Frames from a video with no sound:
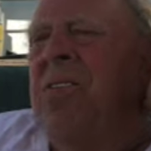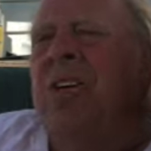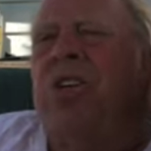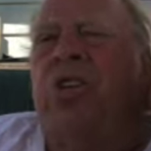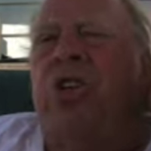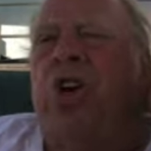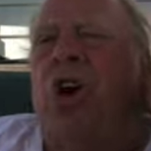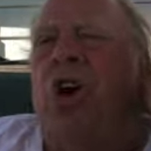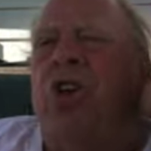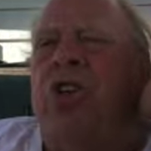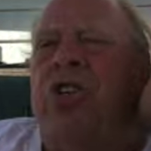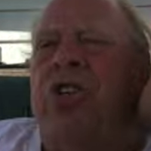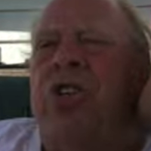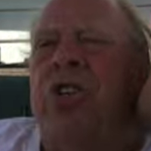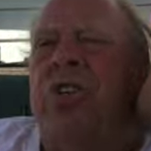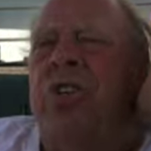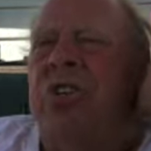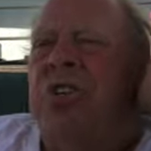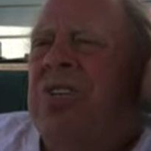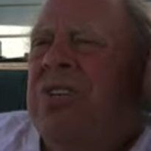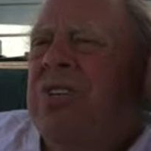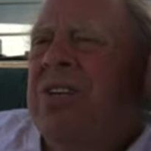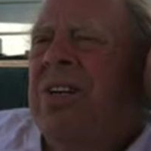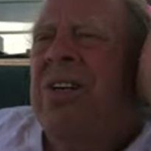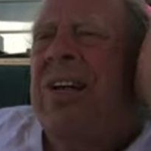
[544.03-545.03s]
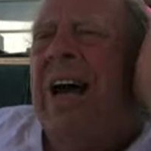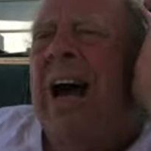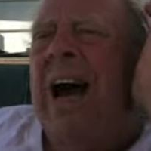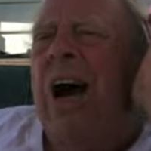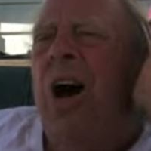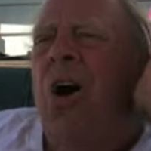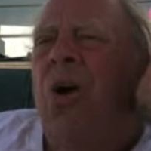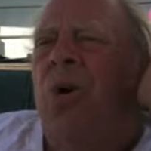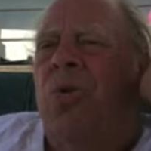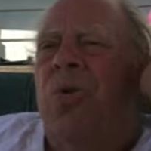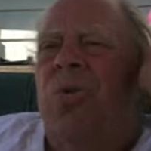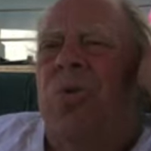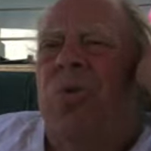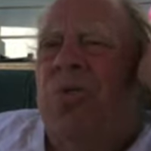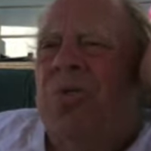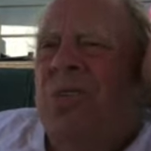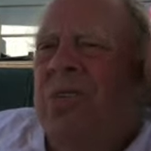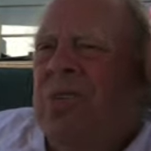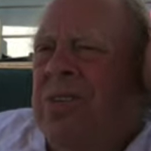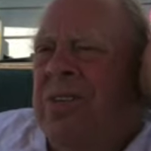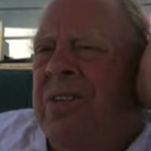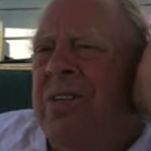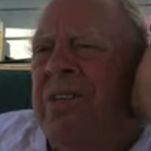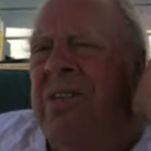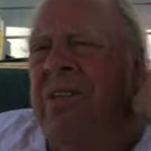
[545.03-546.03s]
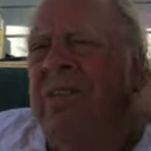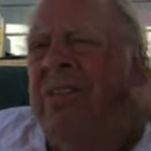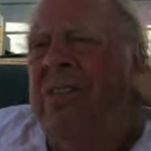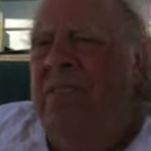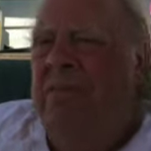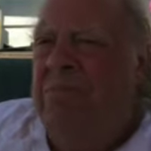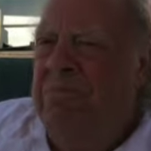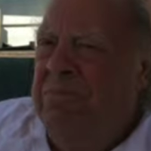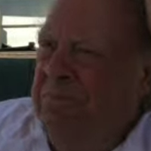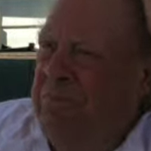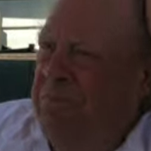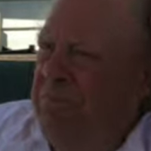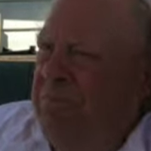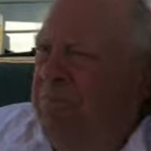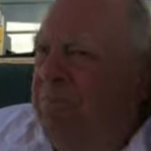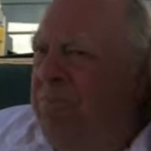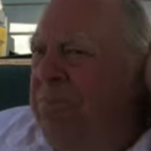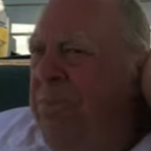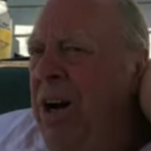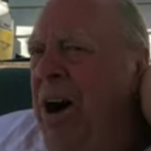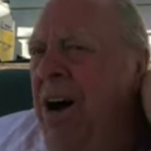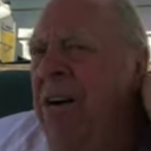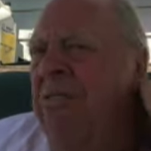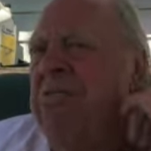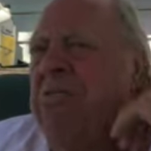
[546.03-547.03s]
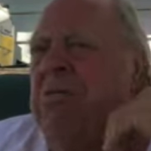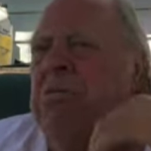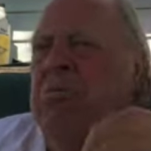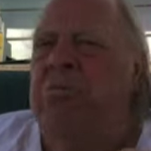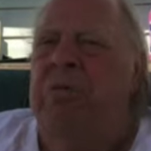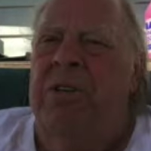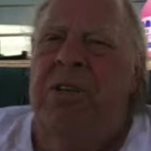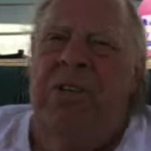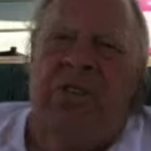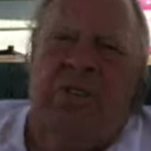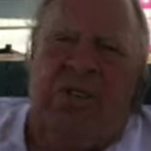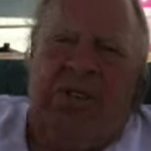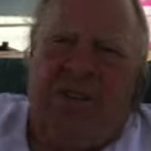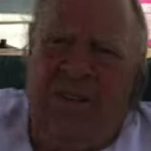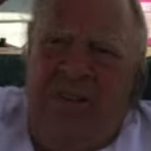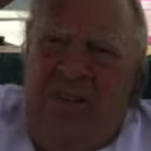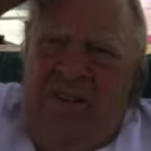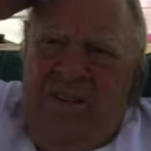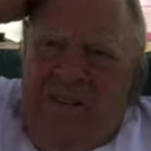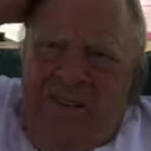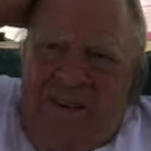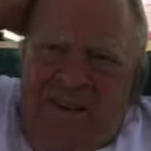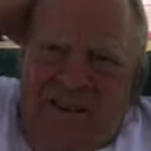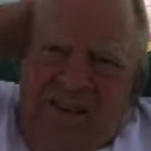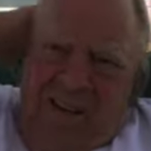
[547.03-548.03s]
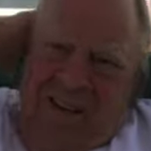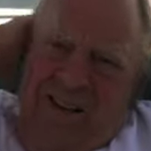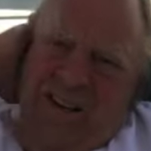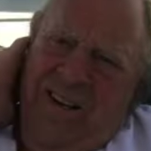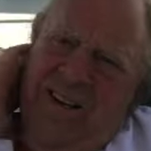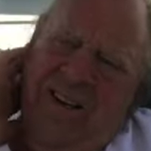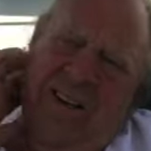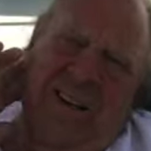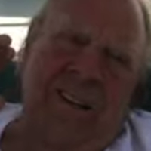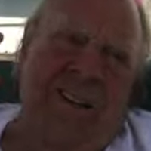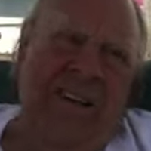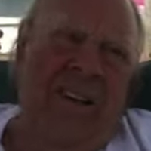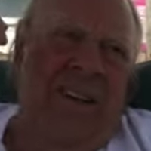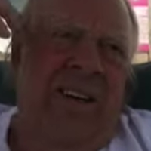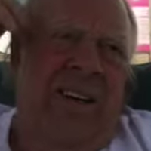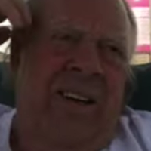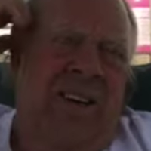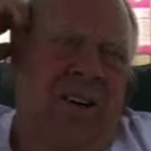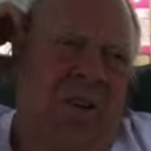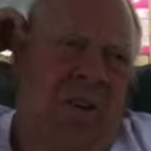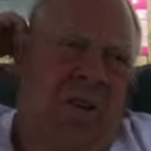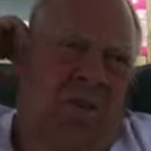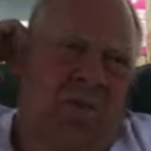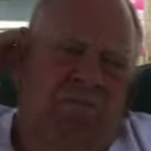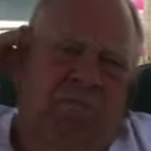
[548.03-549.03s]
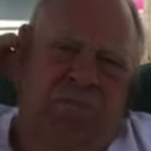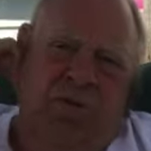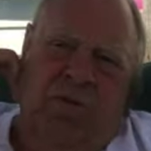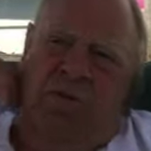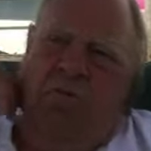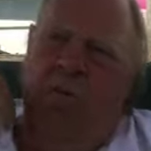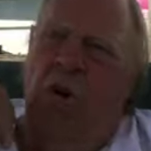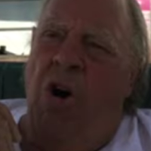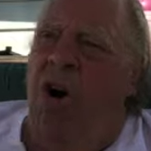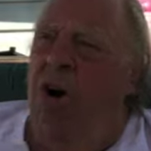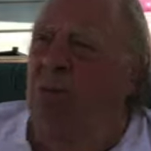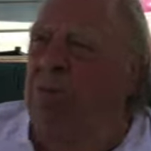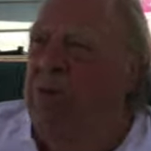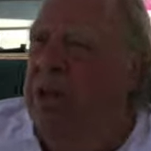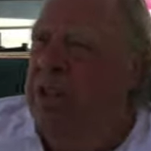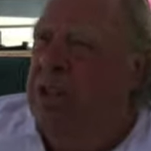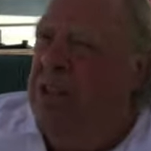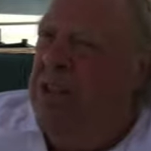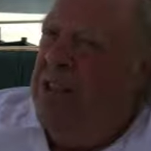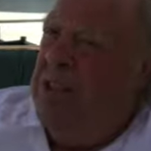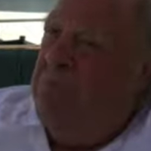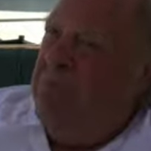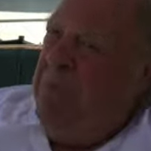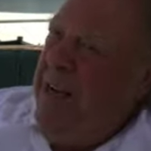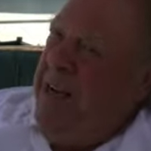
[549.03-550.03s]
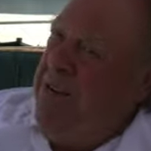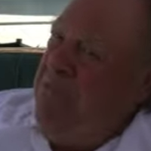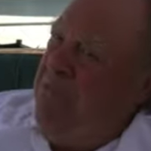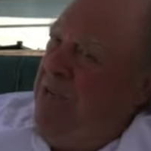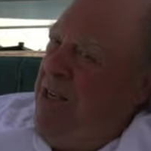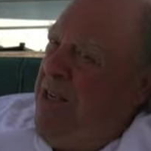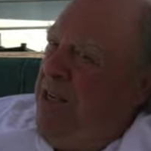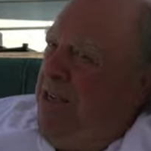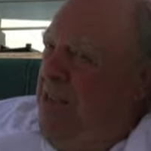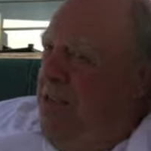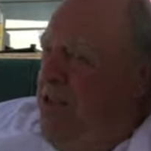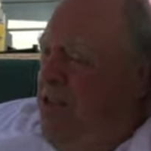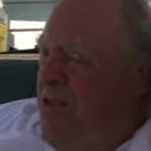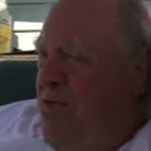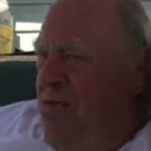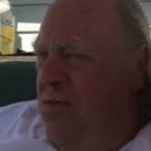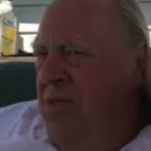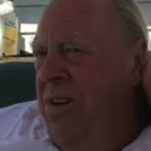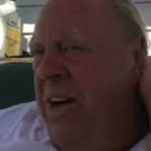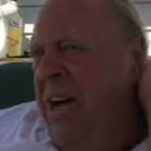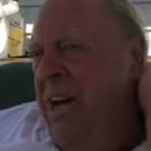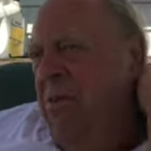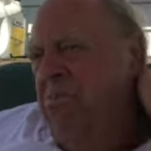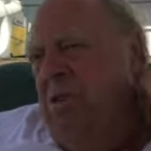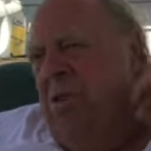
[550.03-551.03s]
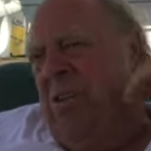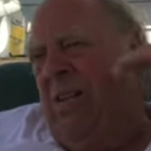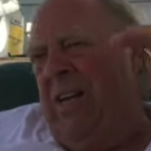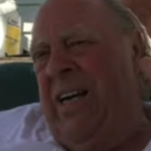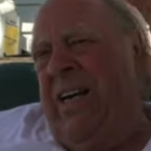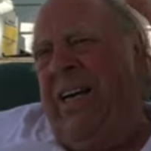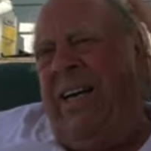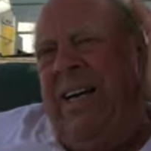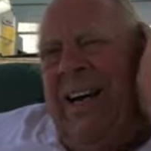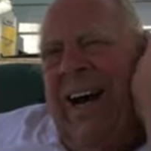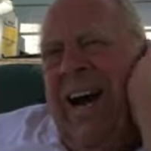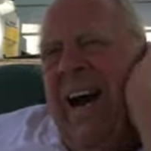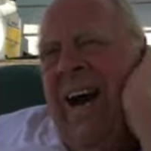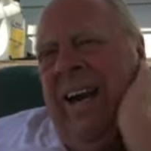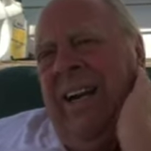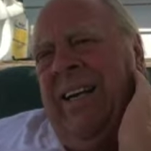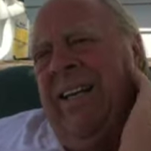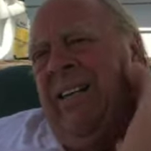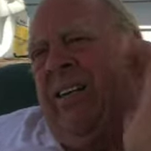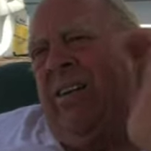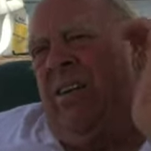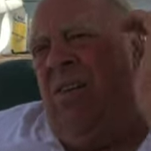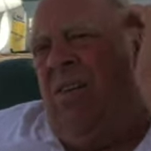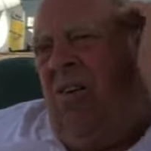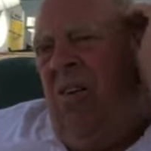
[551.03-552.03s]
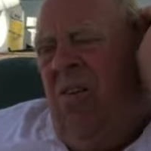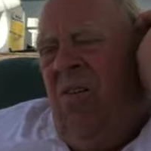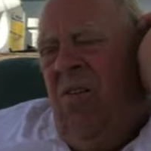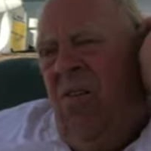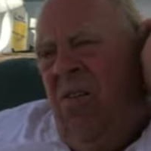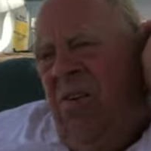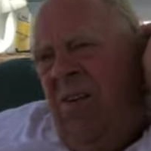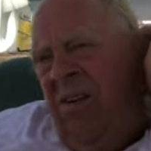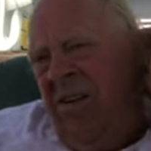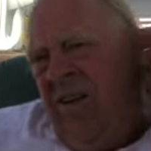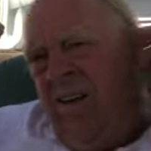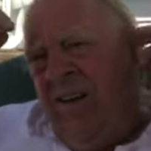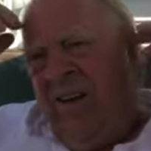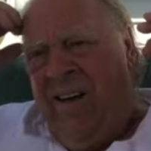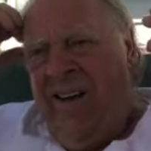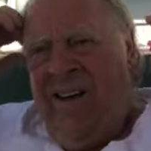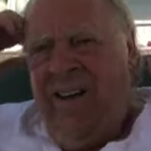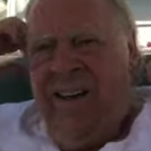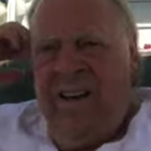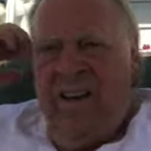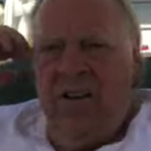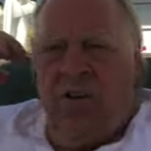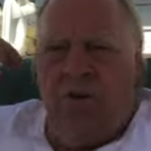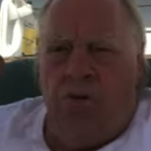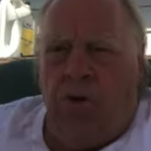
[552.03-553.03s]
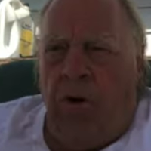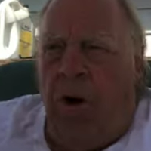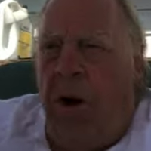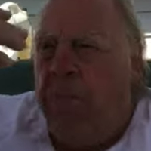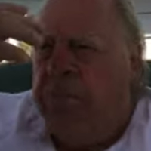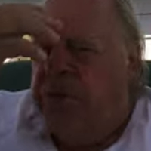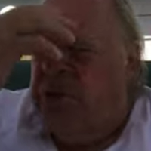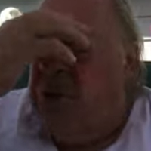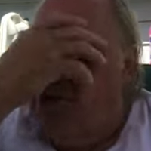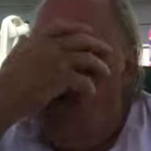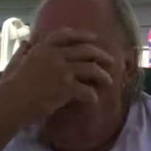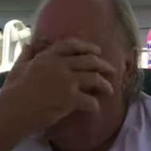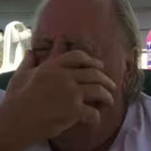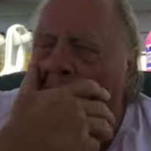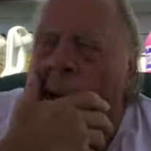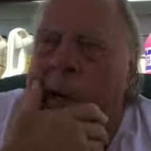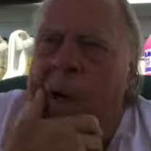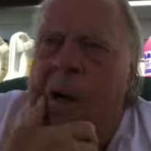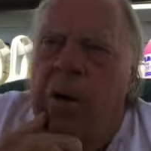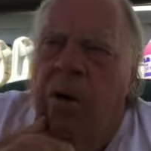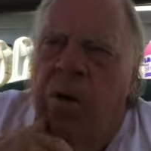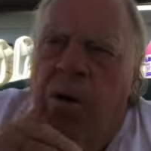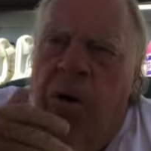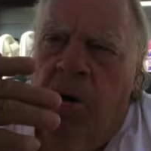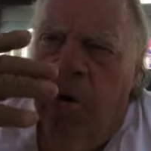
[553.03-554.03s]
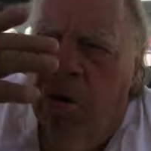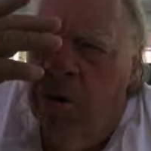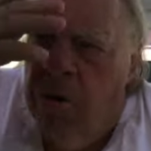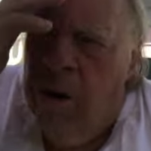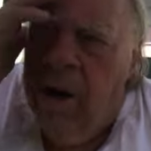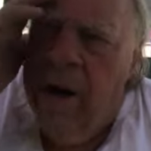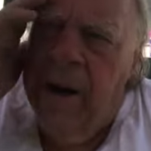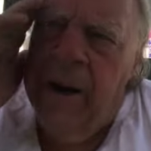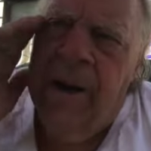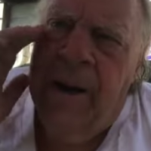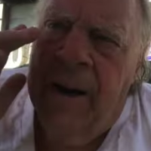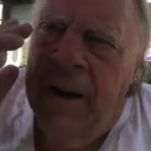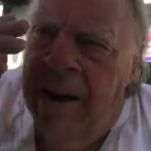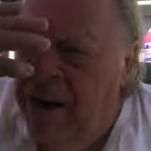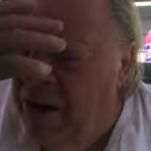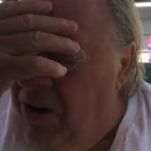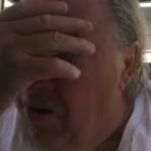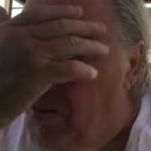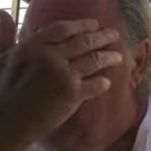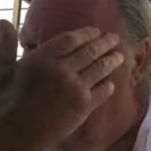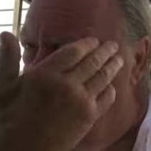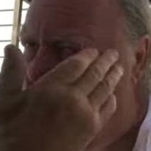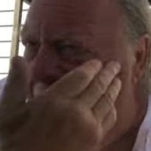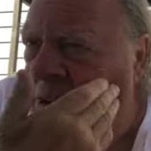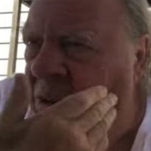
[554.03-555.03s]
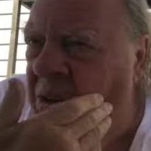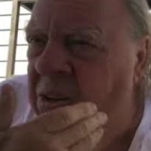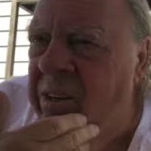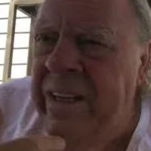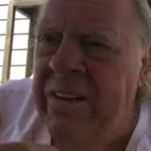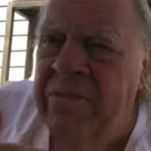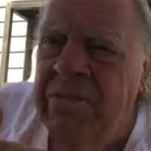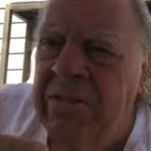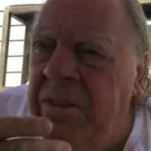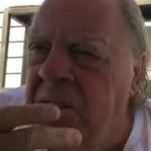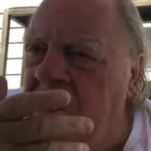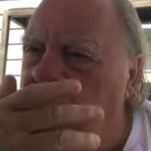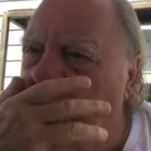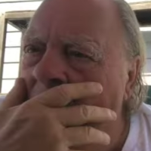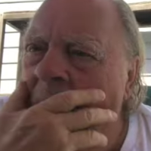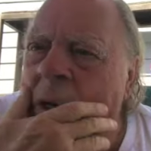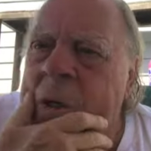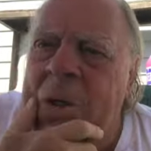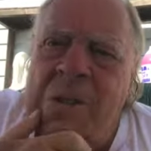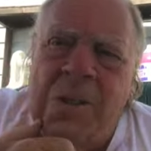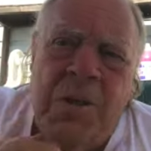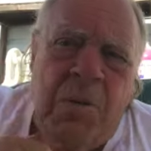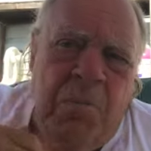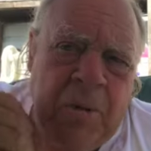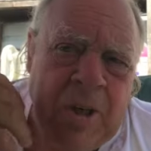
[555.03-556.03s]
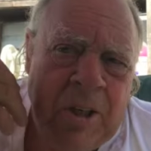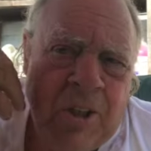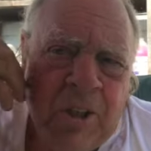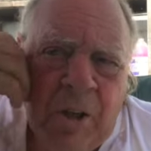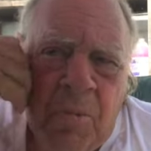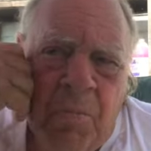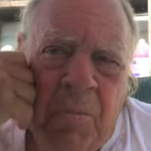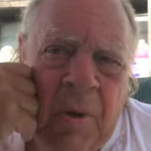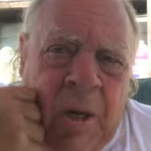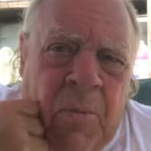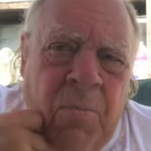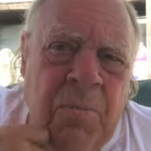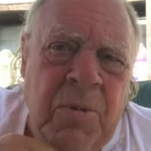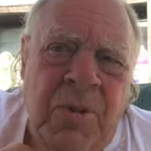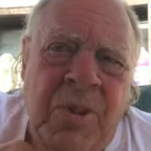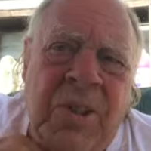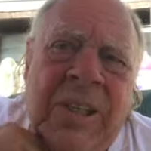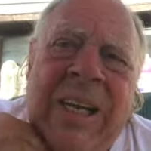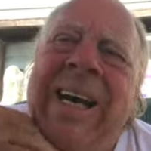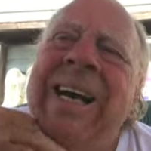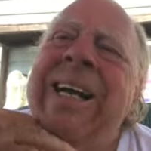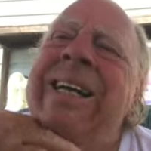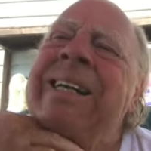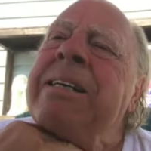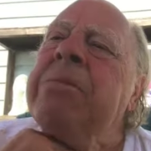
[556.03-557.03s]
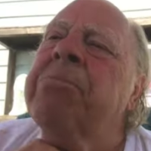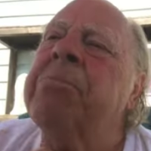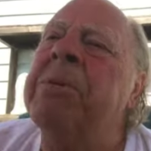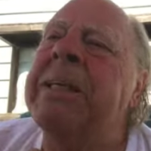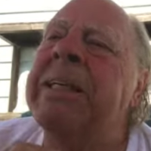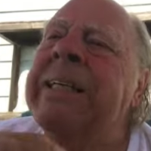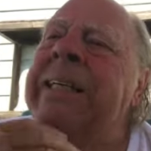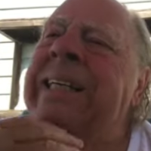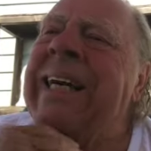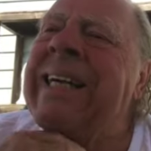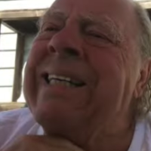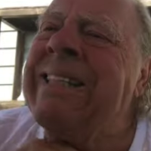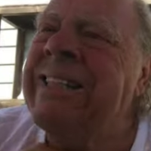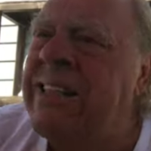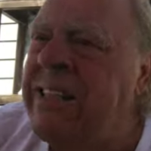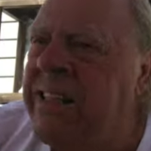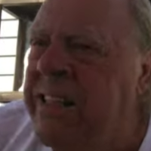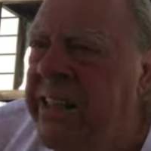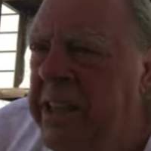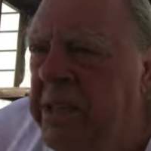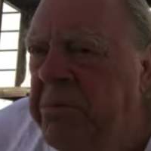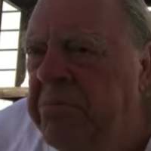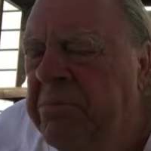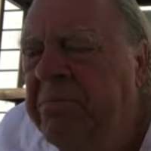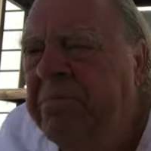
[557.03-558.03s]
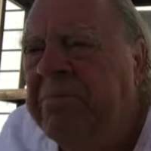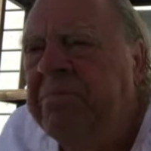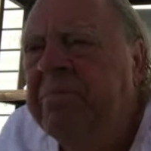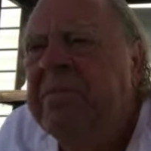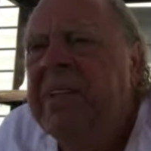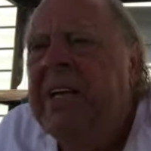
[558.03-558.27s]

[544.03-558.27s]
the churches and the towns and the governments and, you know, small business, big business, you name it, they got it, you know. And Trump's their hero right now, you know, and even though there's a bunch of people standing up against him,